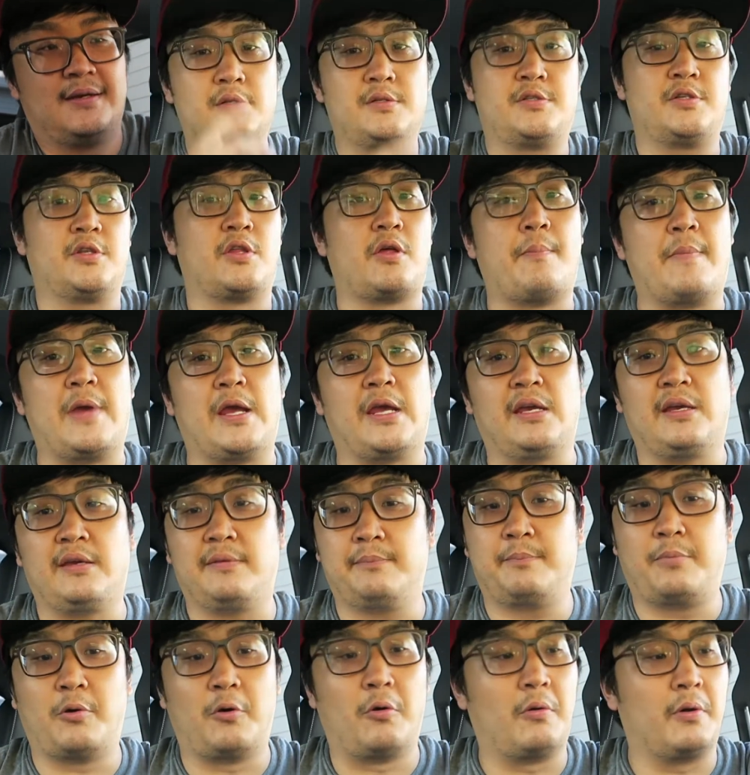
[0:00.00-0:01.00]
So the
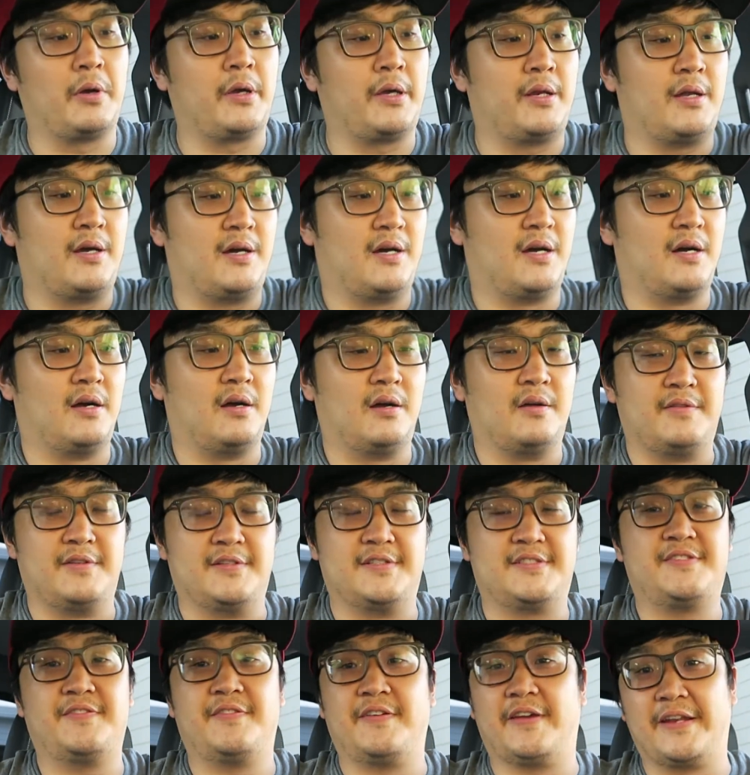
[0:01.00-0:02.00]
main point of
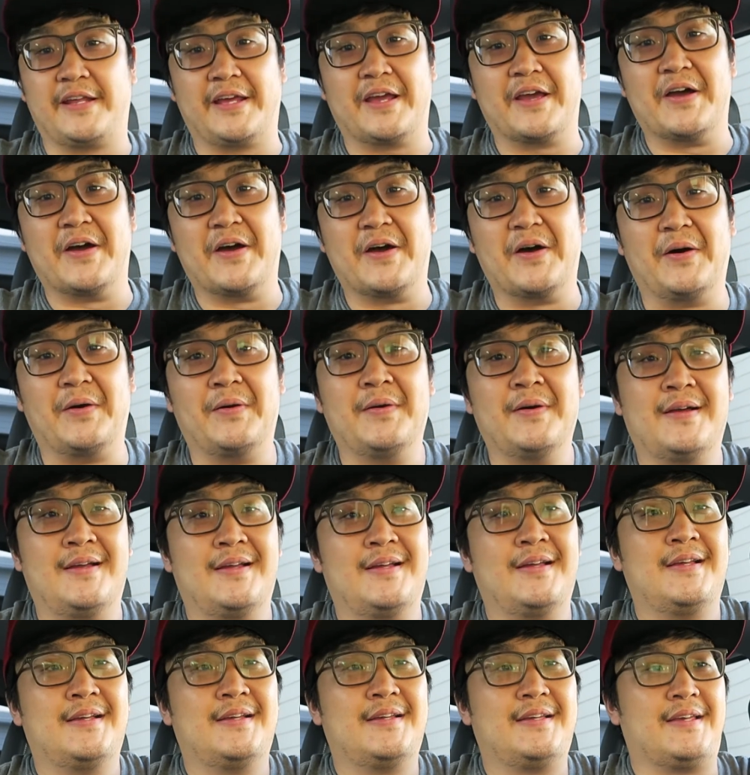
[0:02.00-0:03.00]
this video
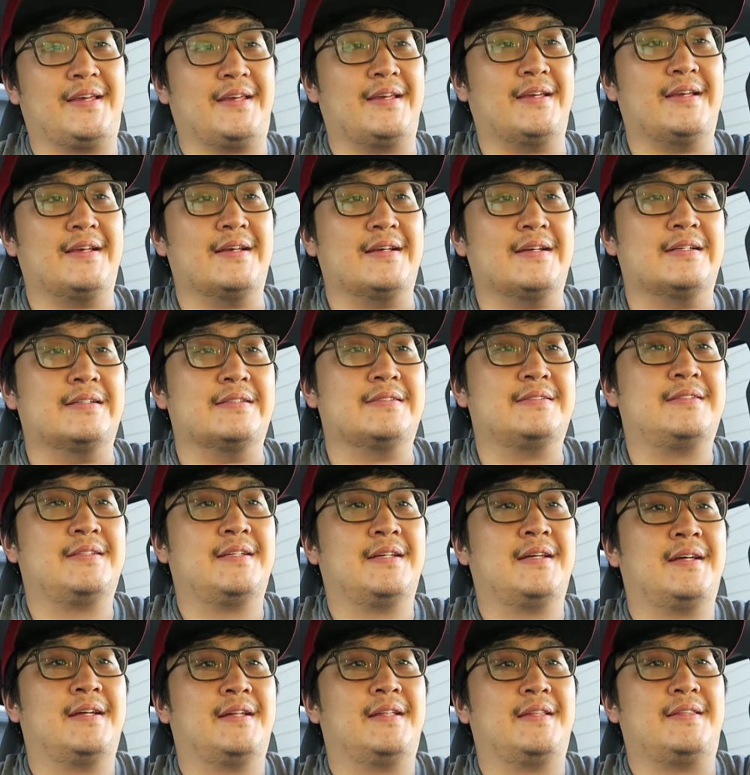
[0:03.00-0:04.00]
is
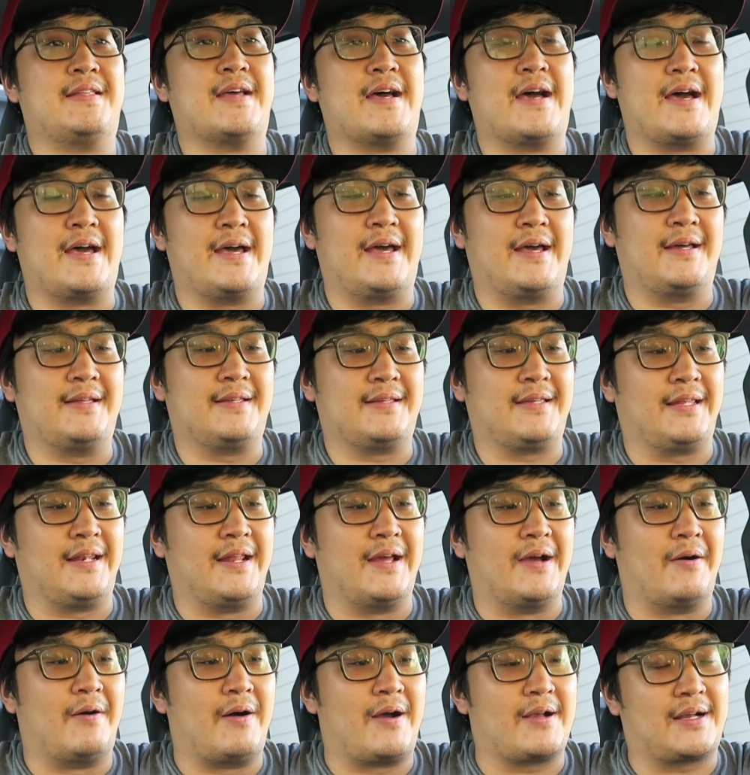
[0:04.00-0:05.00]
that
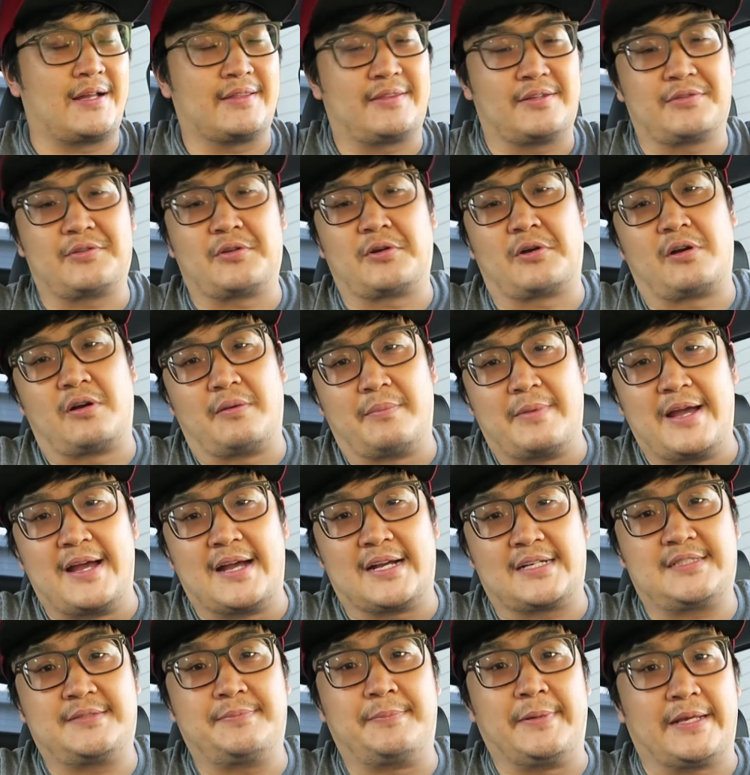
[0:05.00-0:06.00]
I got the
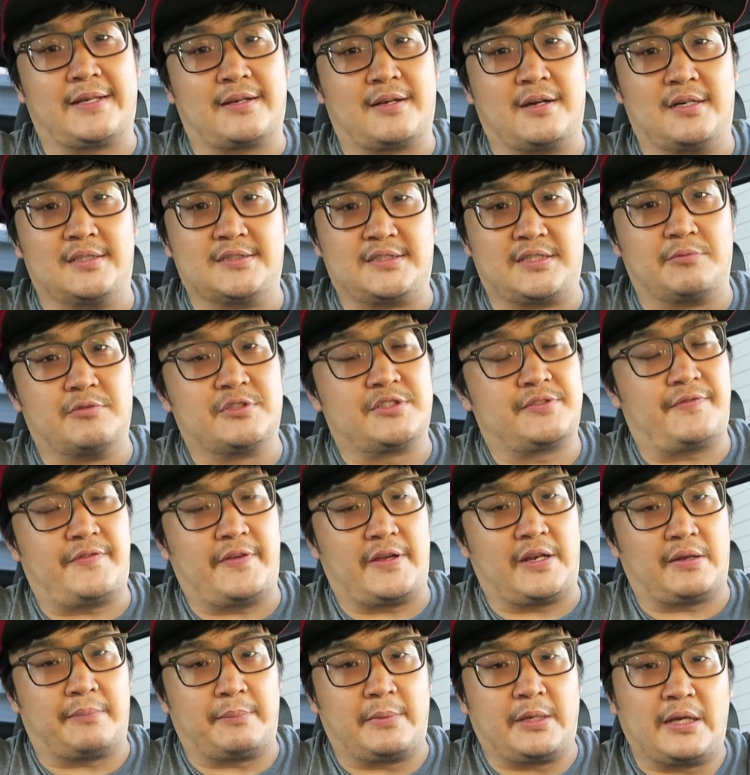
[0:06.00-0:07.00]
Duramax because it was
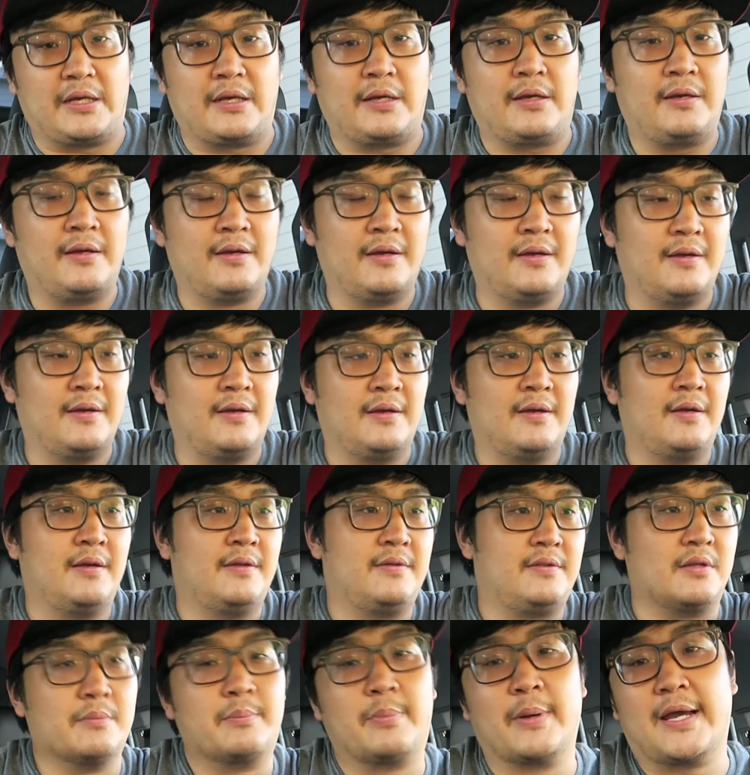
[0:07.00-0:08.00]
fitting me
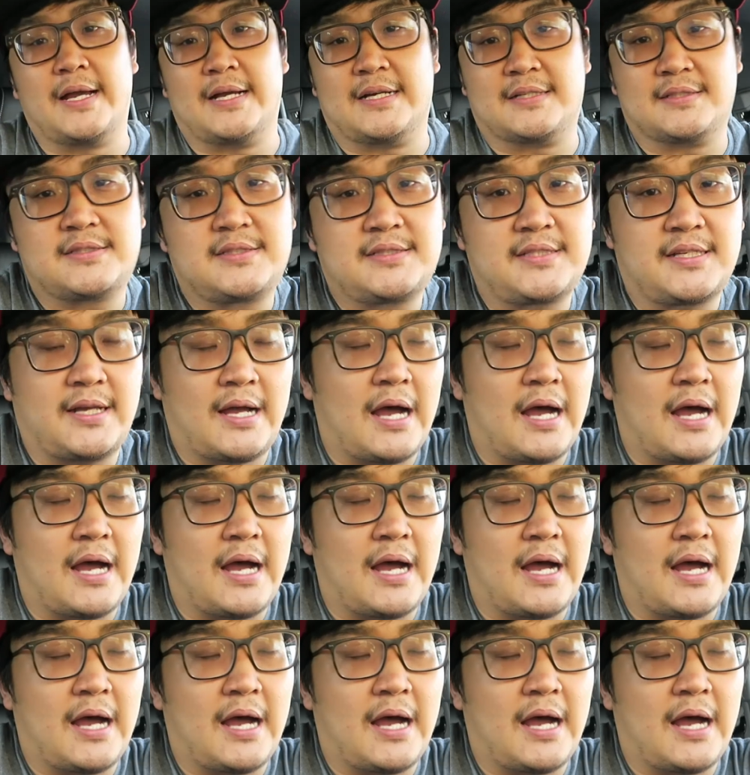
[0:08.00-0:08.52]
the best.